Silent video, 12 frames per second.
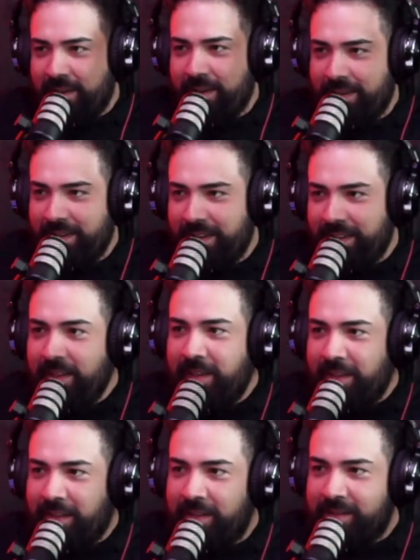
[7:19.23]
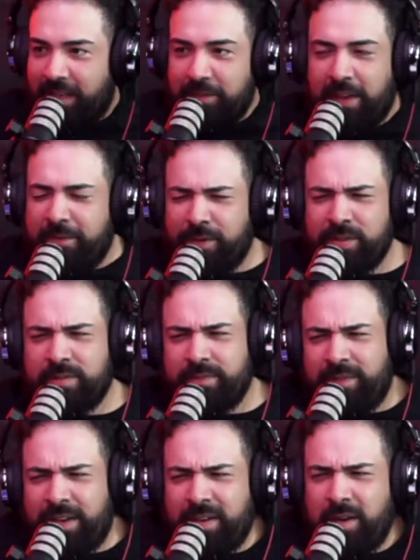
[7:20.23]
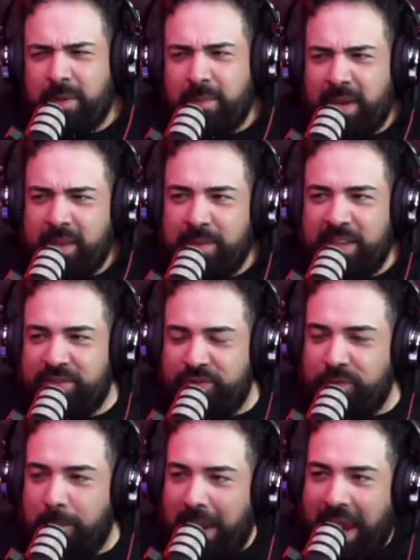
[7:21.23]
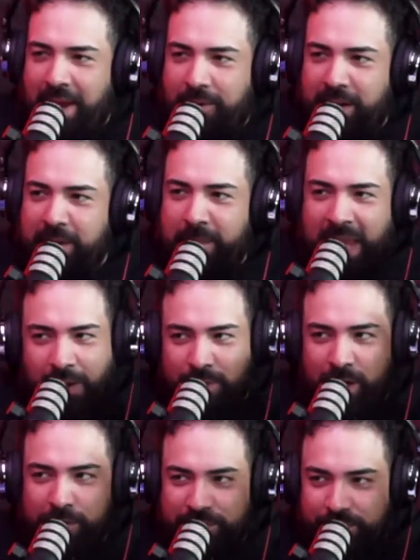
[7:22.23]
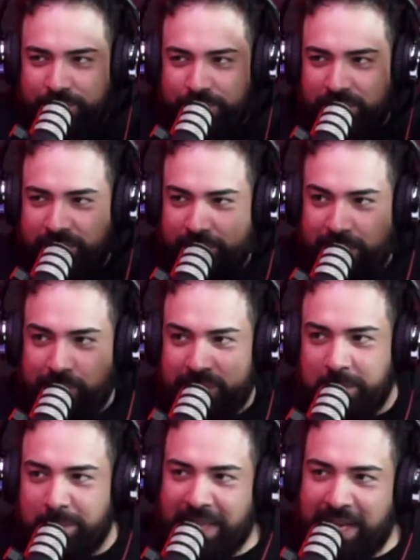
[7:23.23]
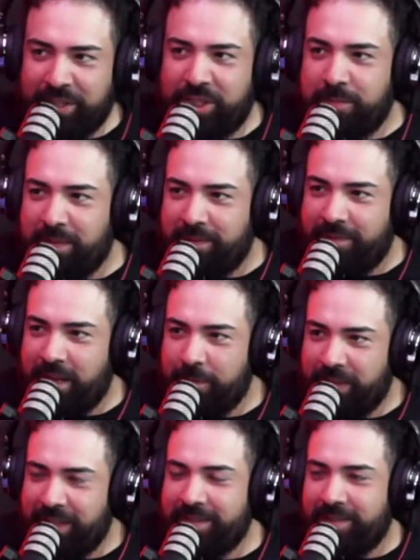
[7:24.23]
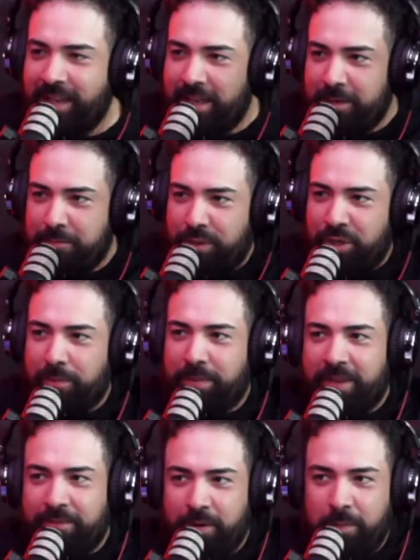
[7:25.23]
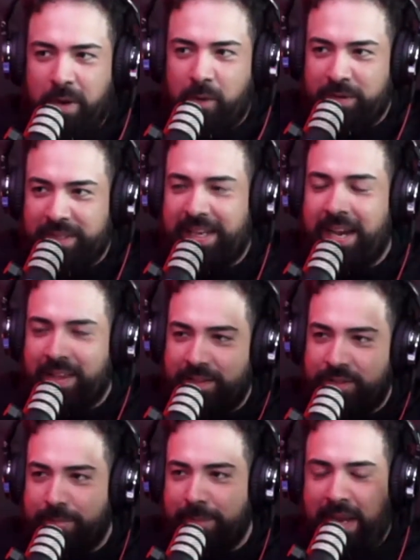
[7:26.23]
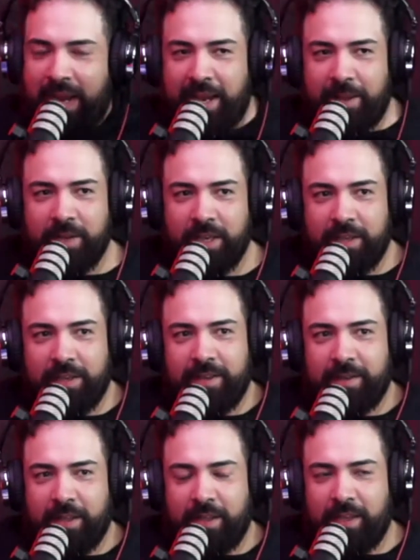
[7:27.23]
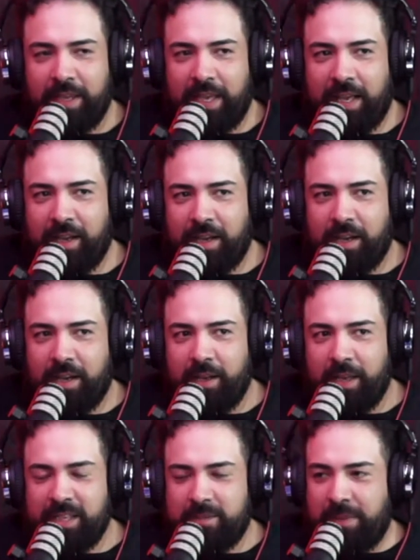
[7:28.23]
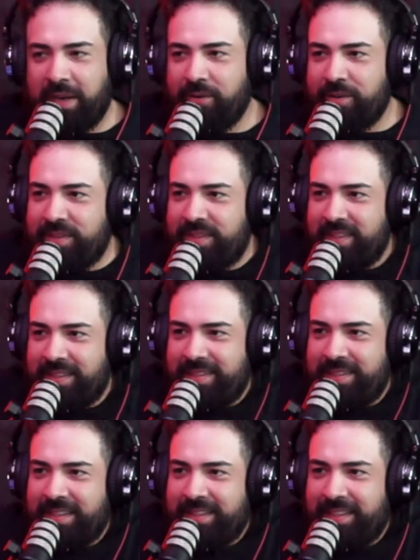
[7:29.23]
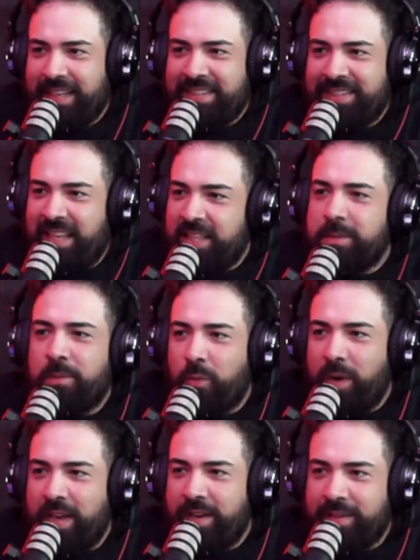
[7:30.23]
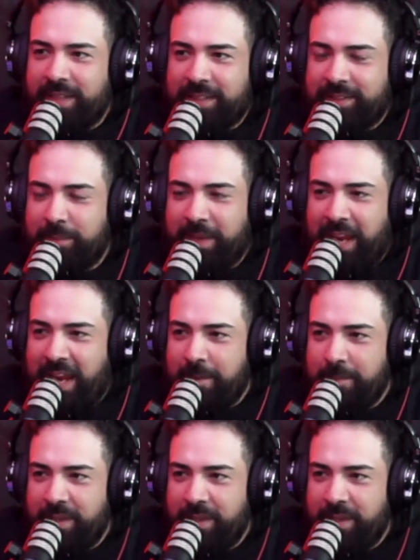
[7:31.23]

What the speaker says: Right? Because I first found out about Molly by this dude, Matt, right? Matt would always do, so he was the black sheep of the family. His brother played football, went to college. Matt, his parents sent him away to like some camp.